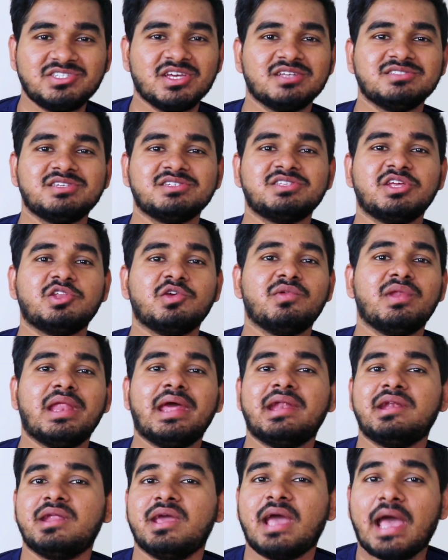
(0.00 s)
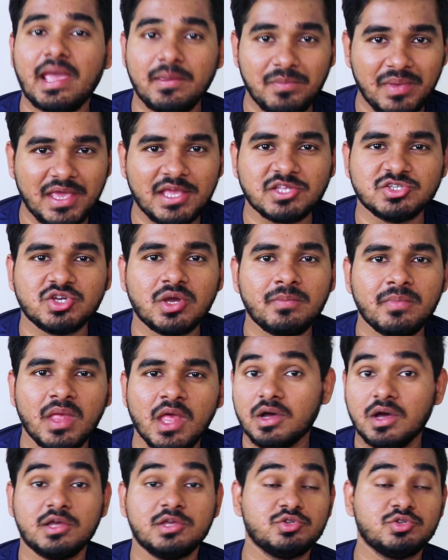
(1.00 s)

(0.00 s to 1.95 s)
chances that you will land a high paying job uh,